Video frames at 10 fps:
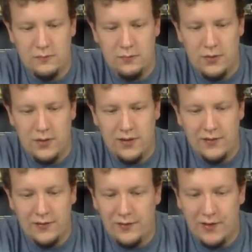But
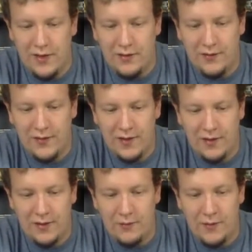he's just not going to
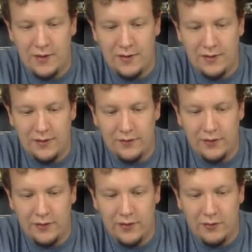stand up, not until I
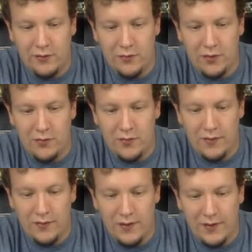figure out what's wrong with
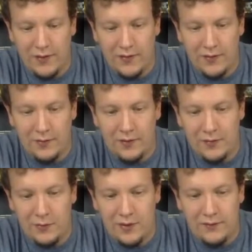his legs. I'm
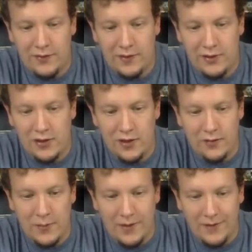just going to have to take
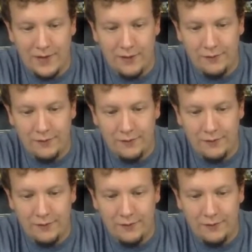Shaggy's pants off.